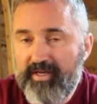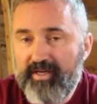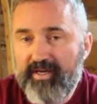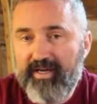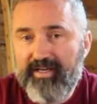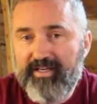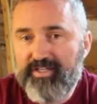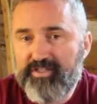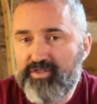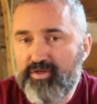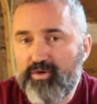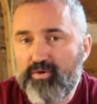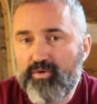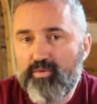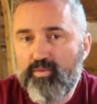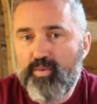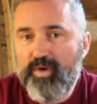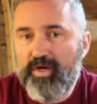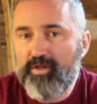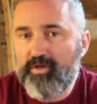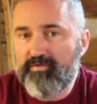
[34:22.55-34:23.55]
And he's
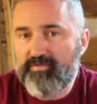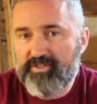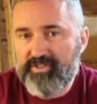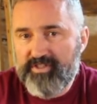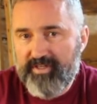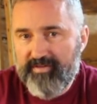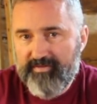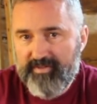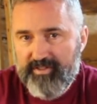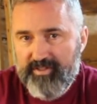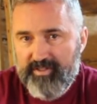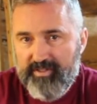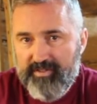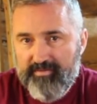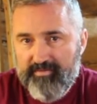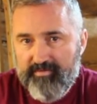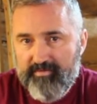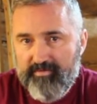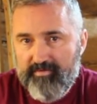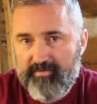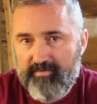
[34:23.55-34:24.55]
well over 70
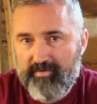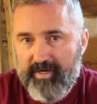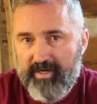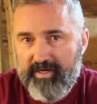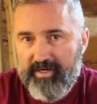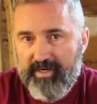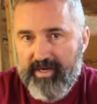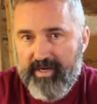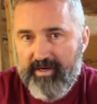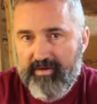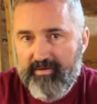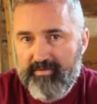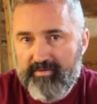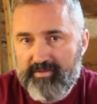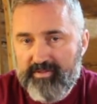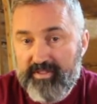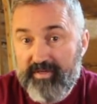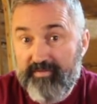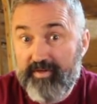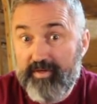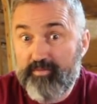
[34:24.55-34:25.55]
right now,
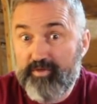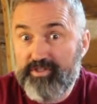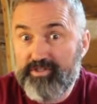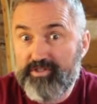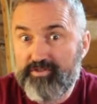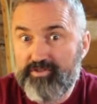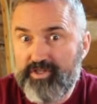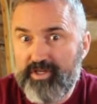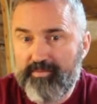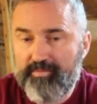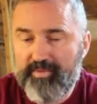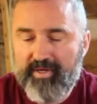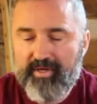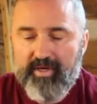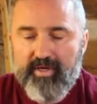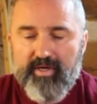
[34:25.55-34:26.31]
70 breeds of sheep.